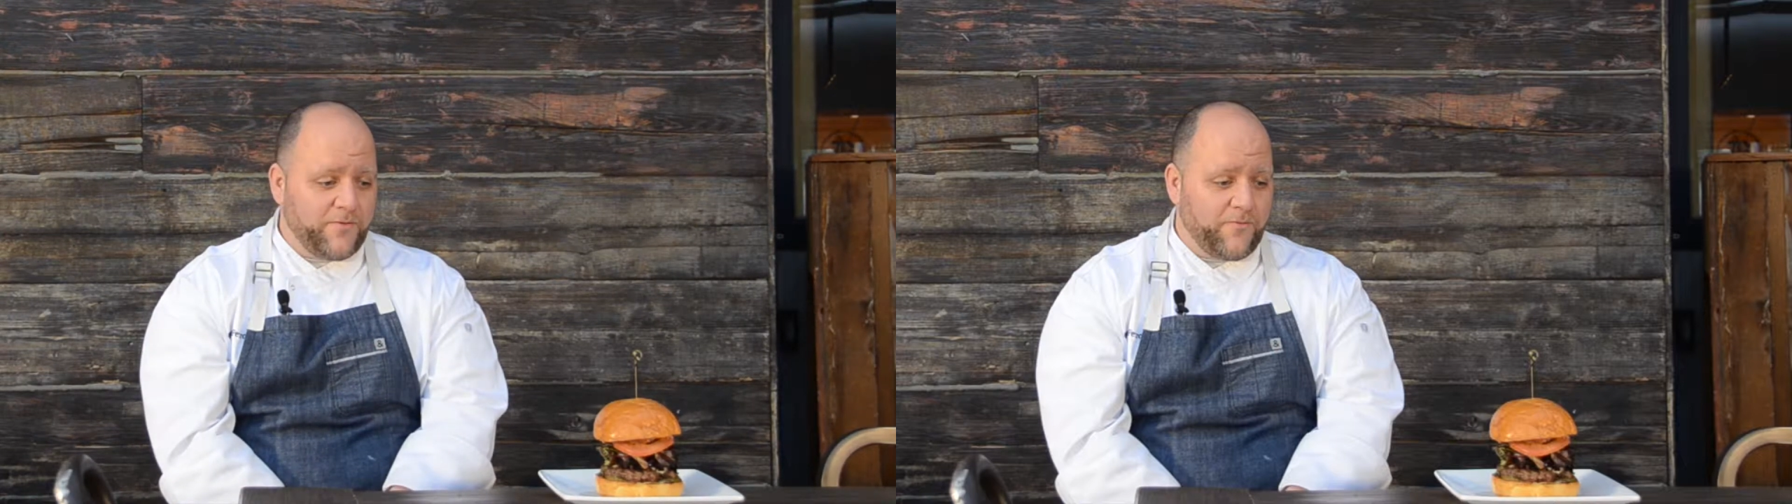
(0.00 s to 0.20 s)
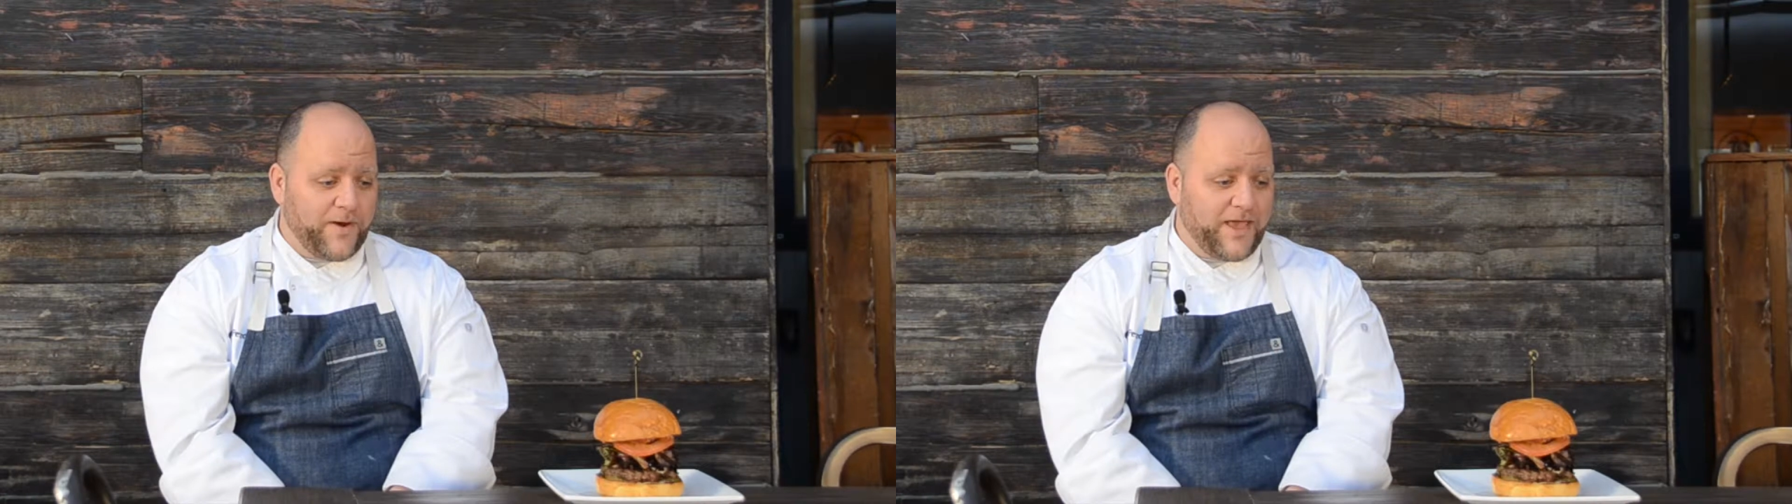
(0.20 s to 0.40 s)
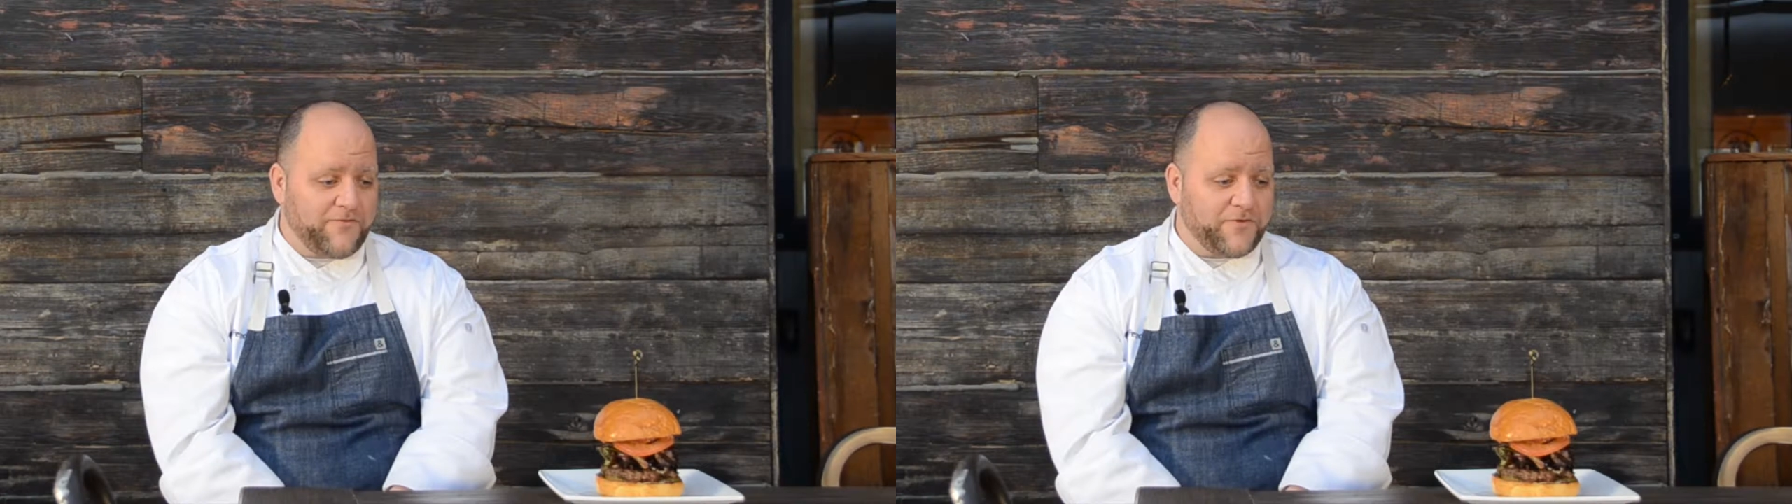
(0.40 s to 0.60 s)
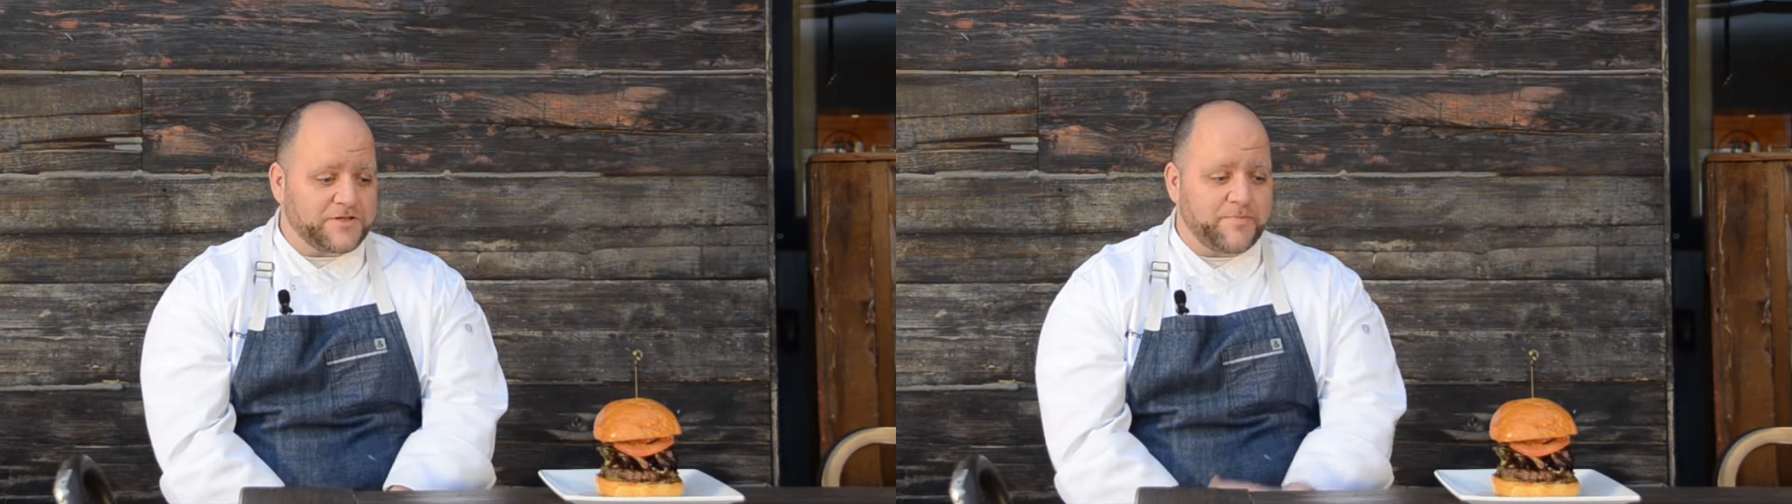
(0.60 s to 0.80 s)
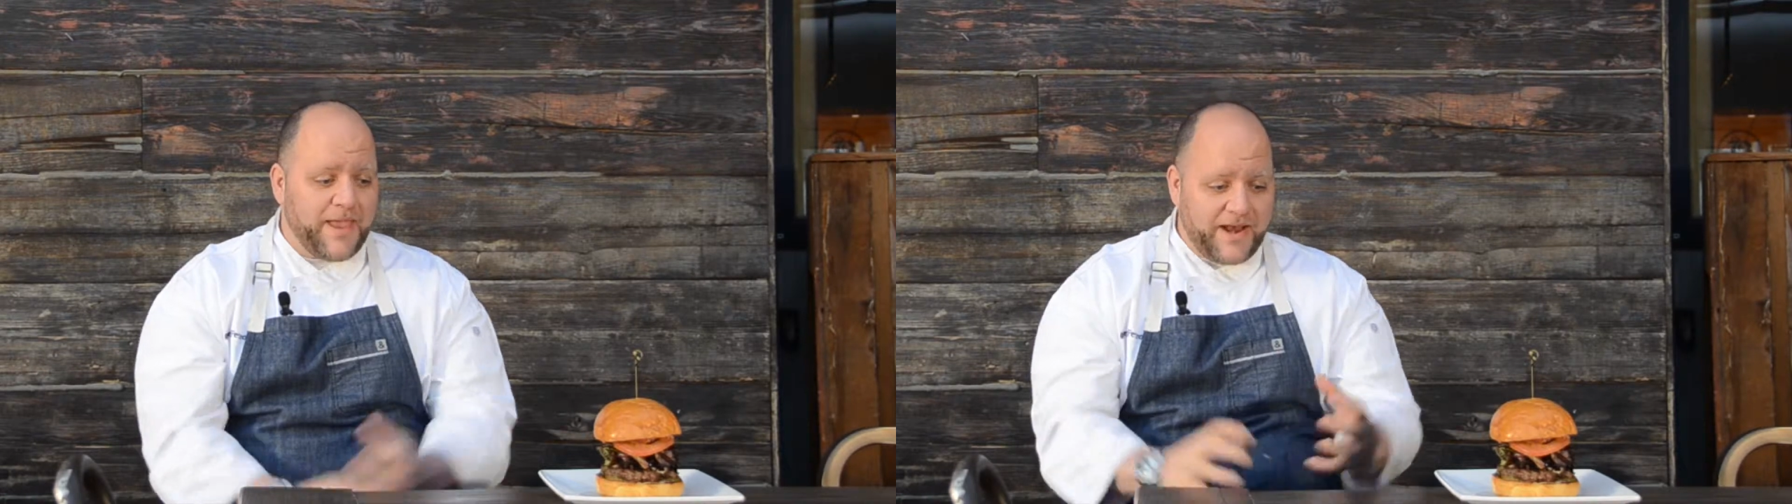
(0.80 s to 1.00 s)
when I
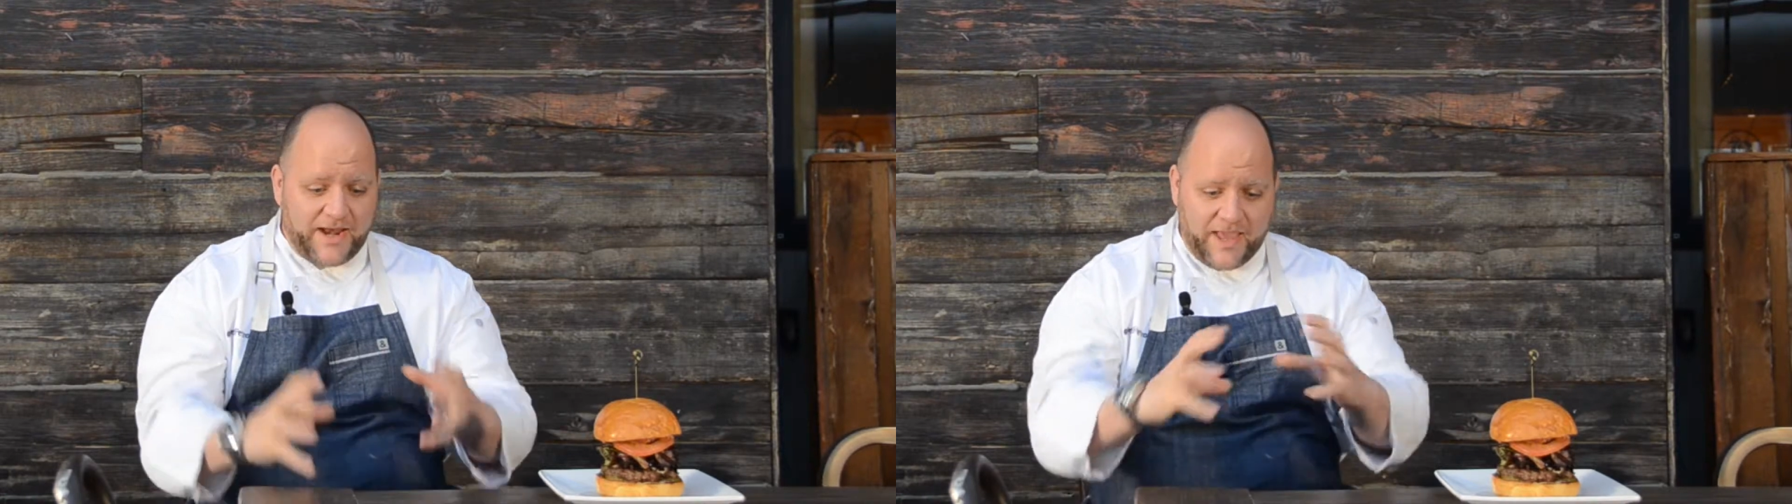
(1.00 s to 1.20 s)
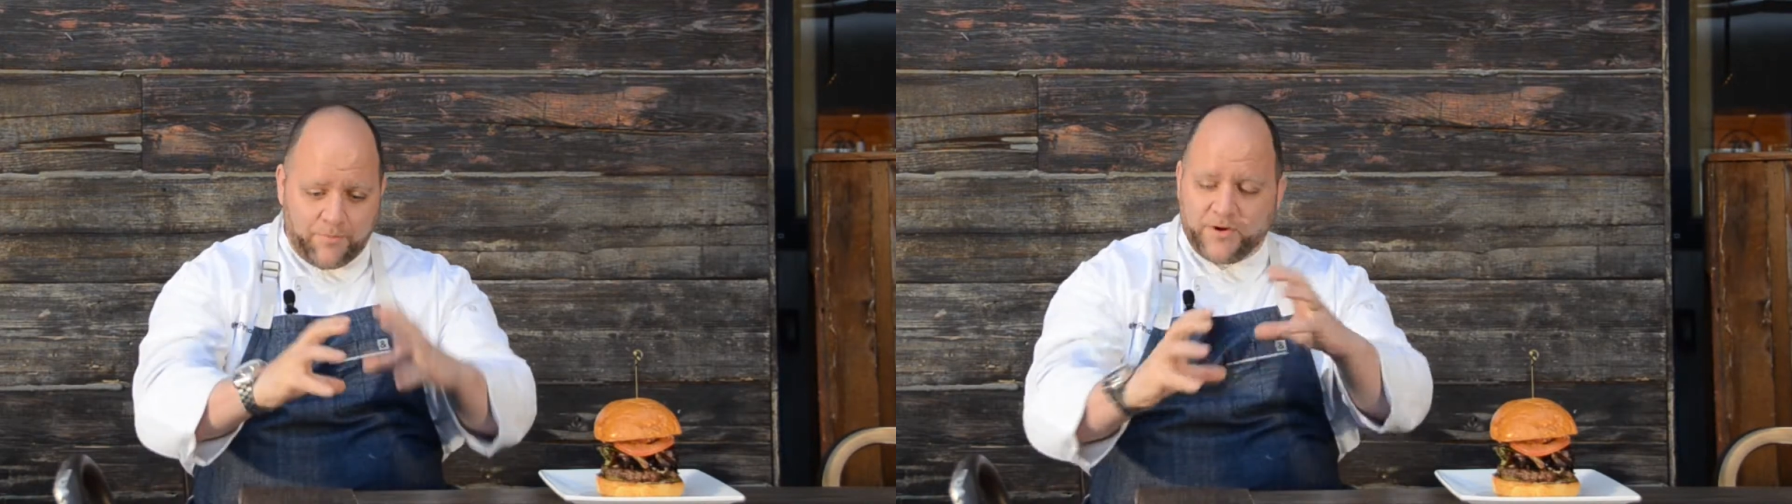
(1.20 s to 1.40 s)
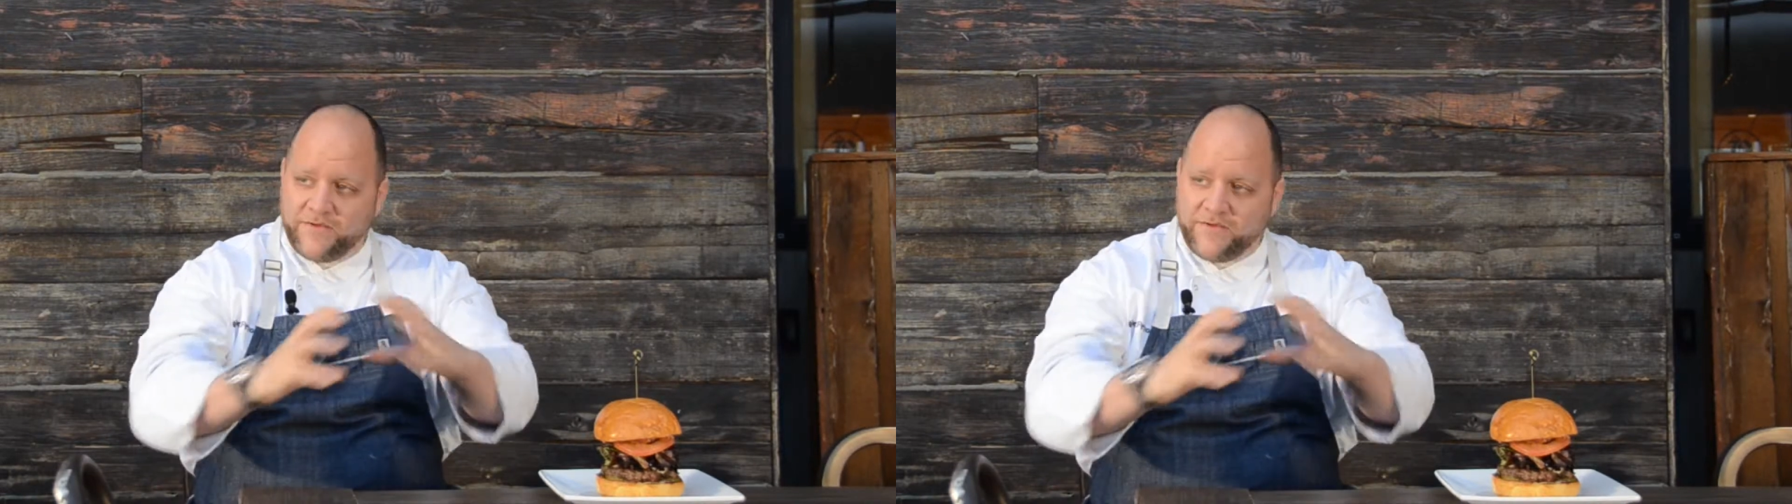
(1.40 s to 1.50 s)
first made it and I put